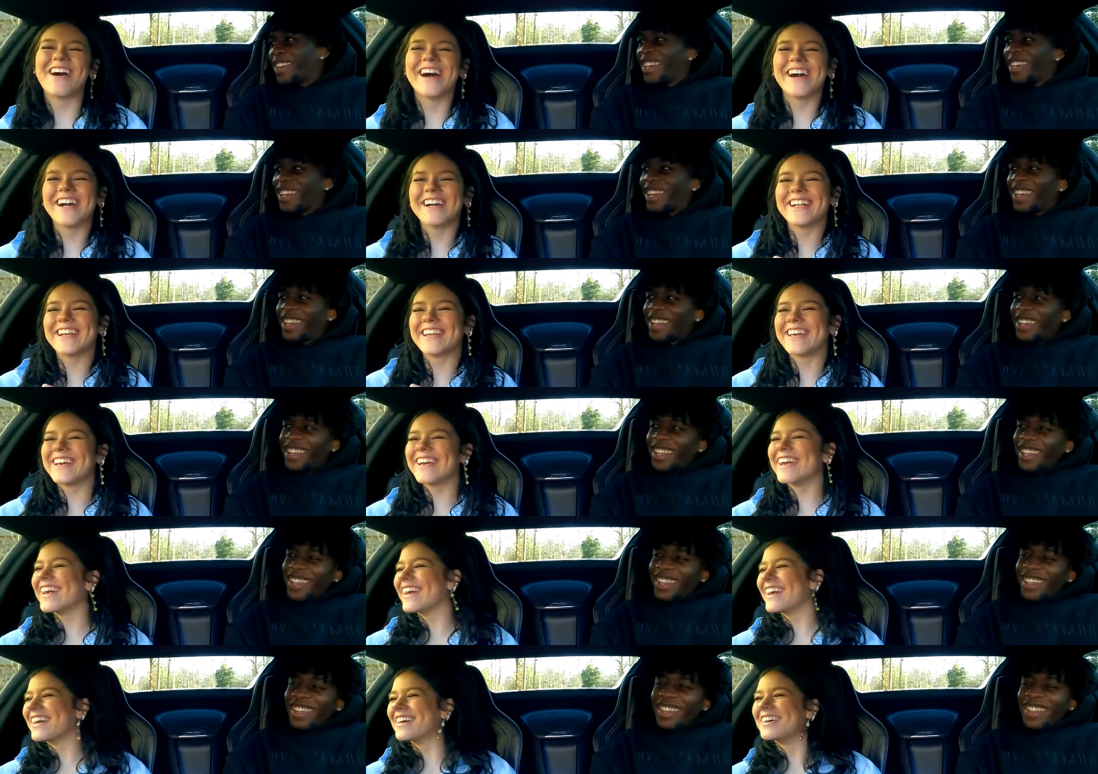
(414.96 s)

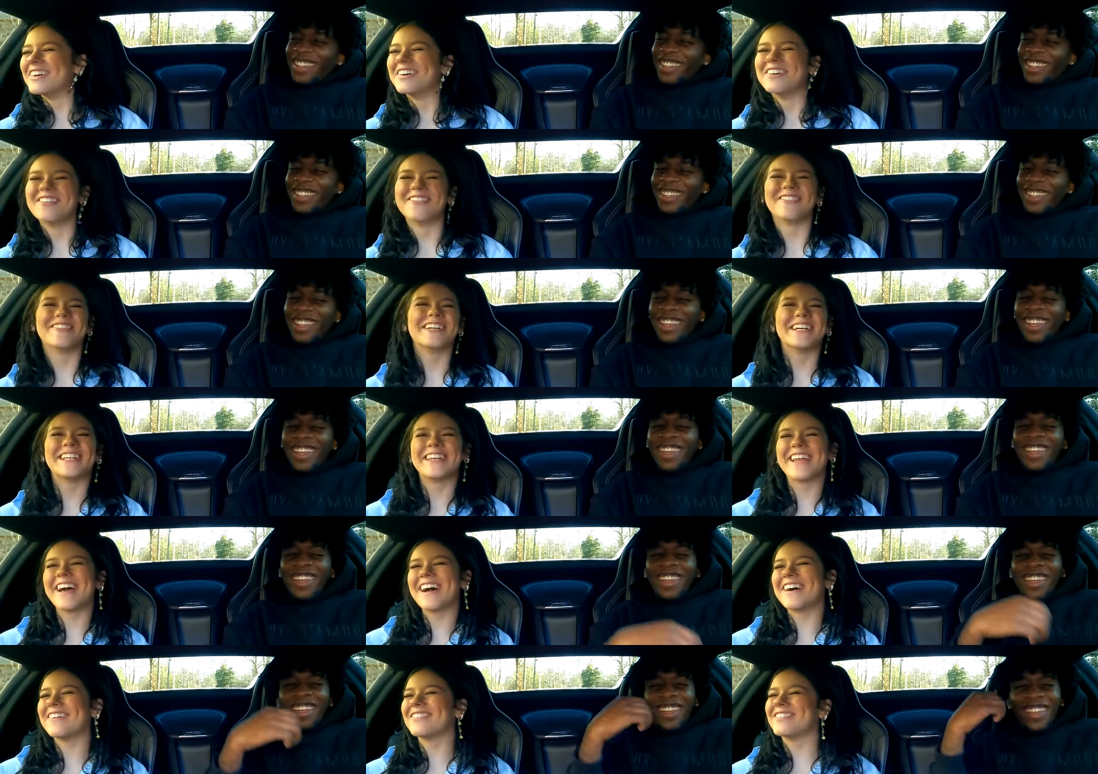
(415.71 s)
Speaker 1: money when
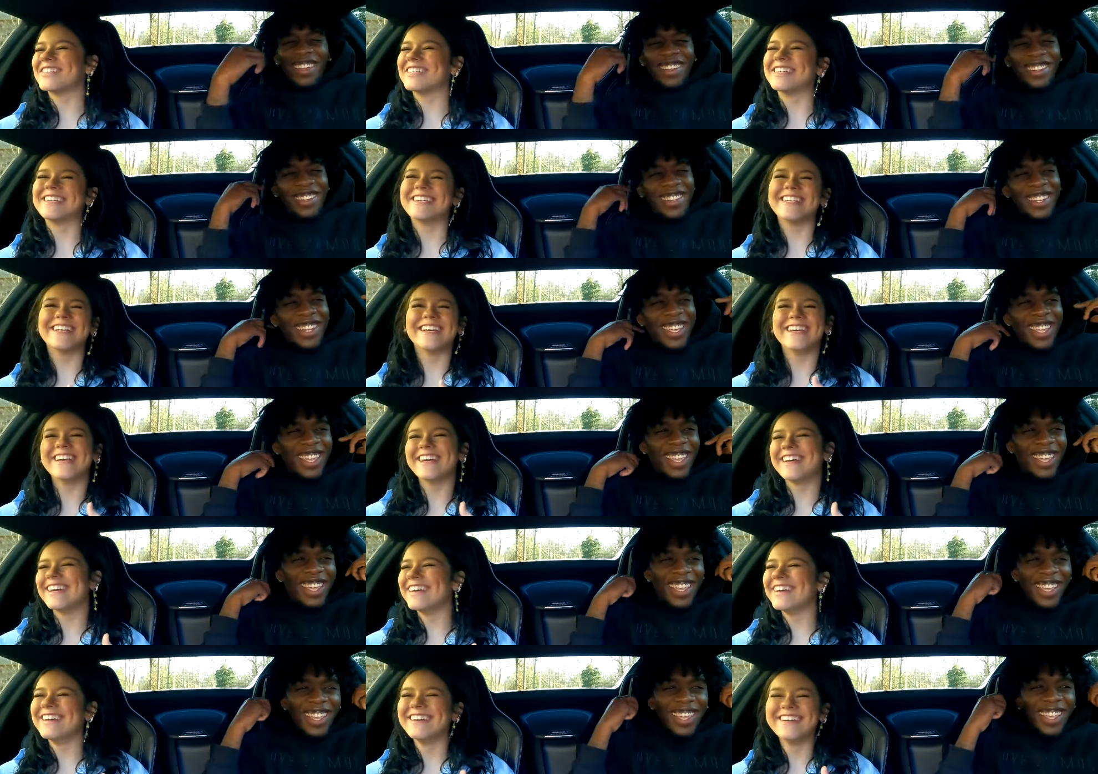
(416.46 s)
I'm
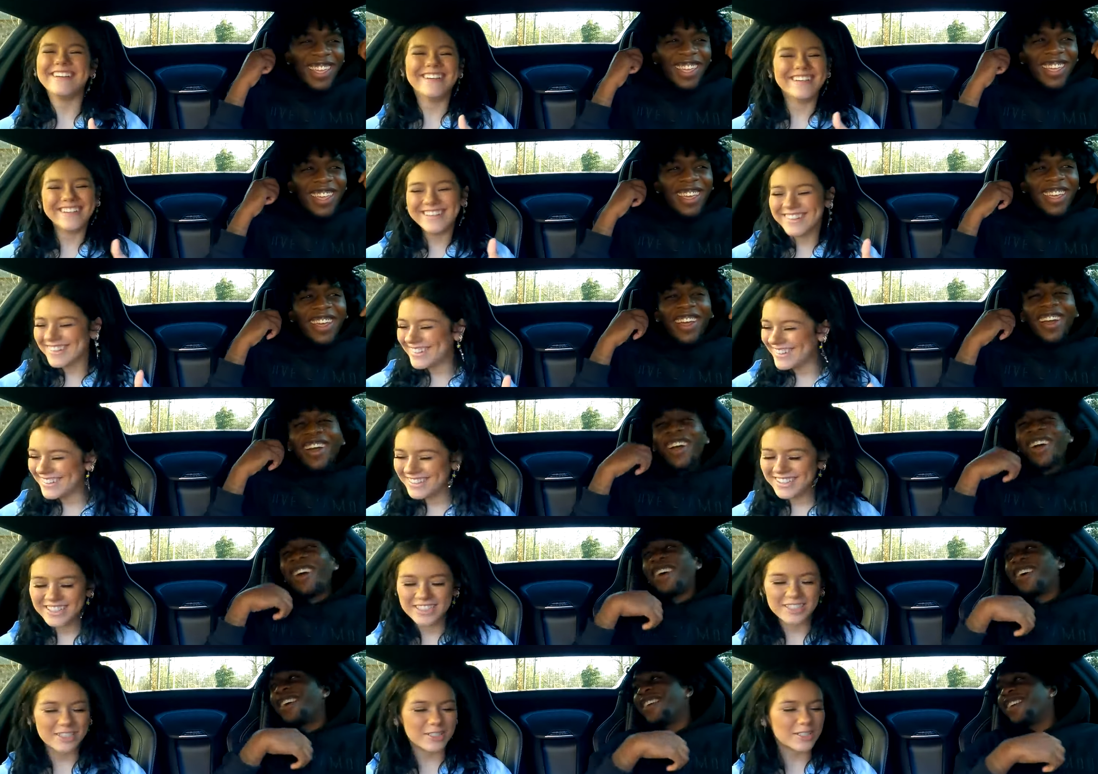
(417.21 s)

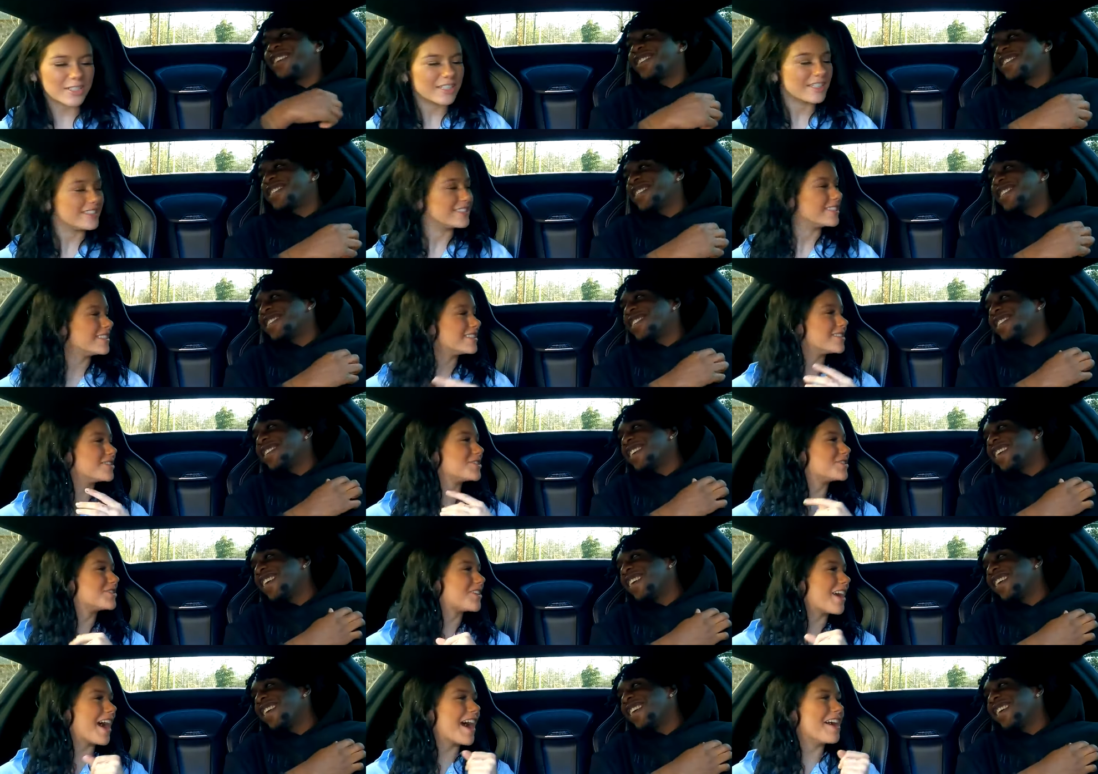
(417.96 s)
Oh, she's, she's a
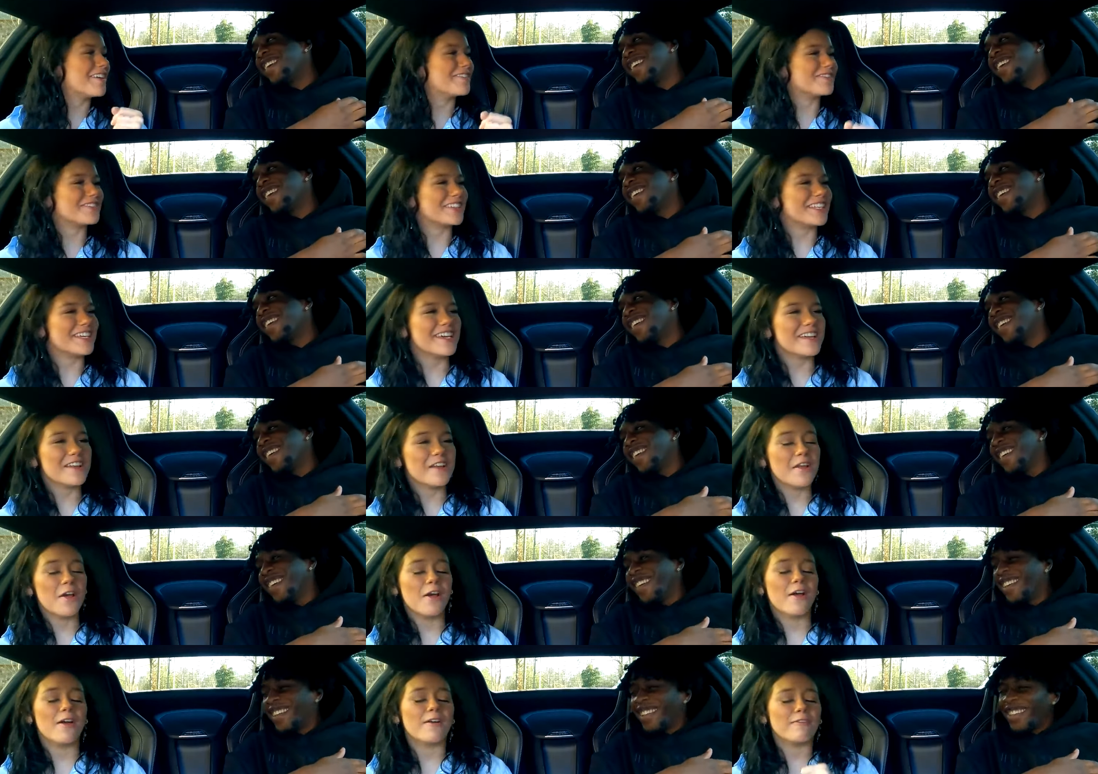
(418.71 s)
trifling
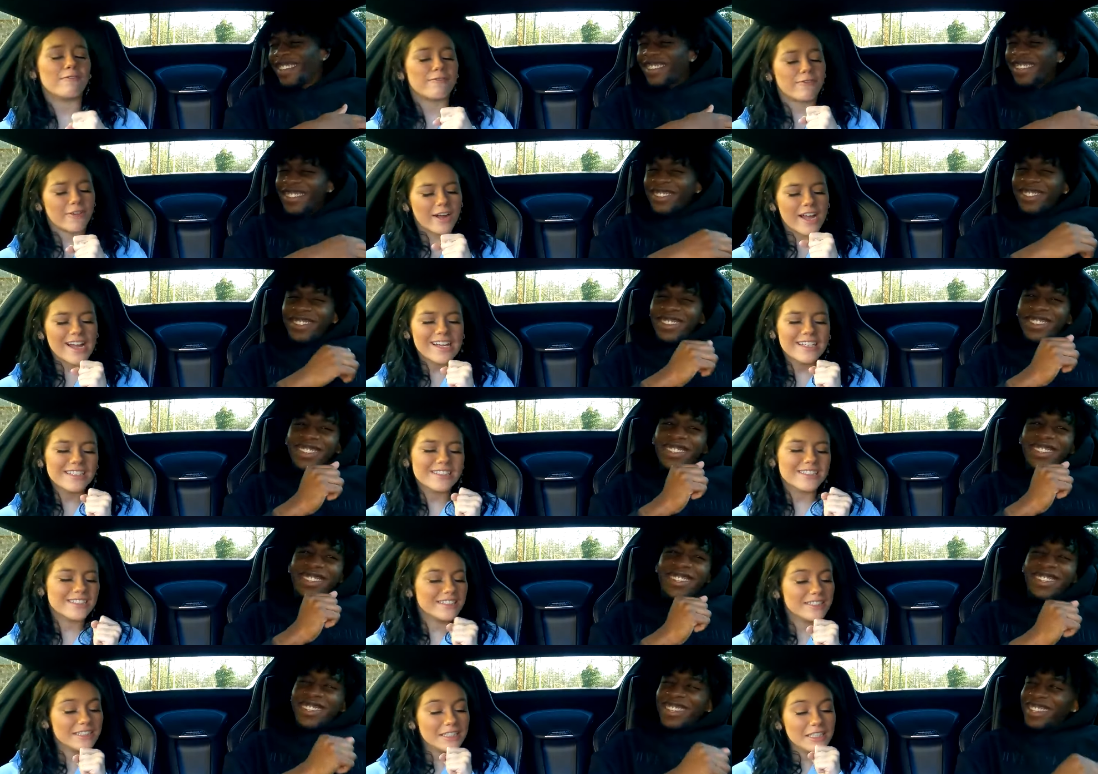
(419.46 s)
friend
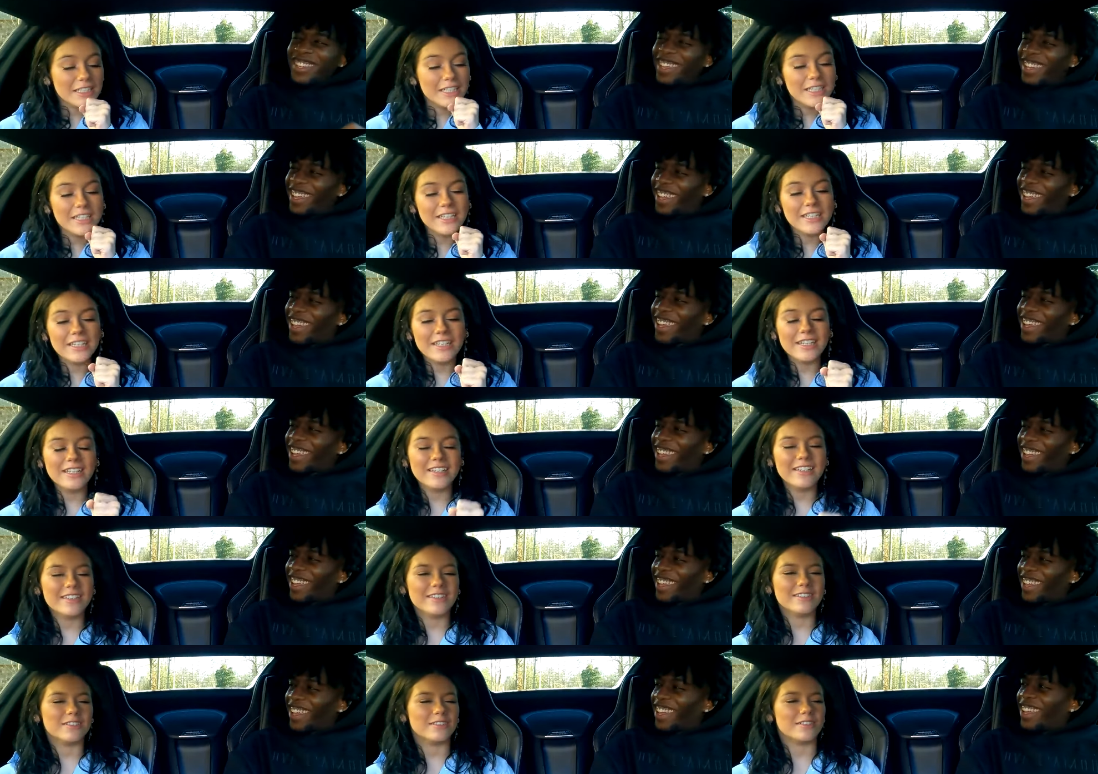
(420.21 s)

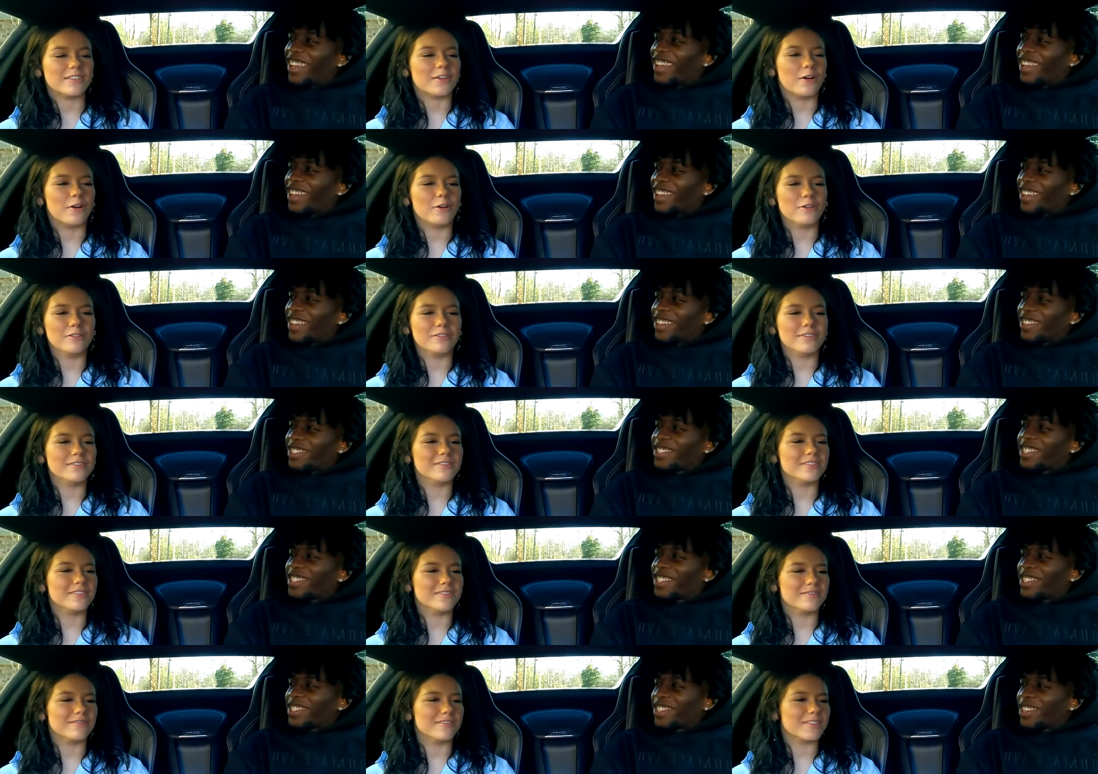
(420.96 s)
indeed. Yeah. Oh, but
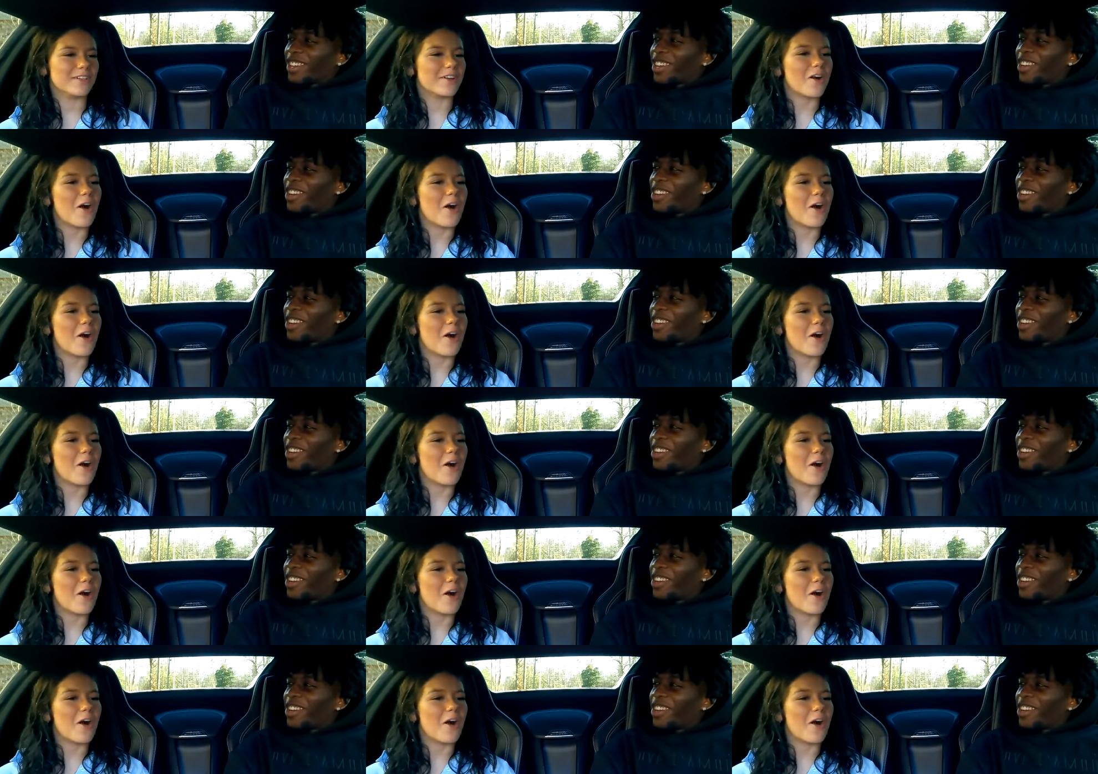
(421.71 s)
she's a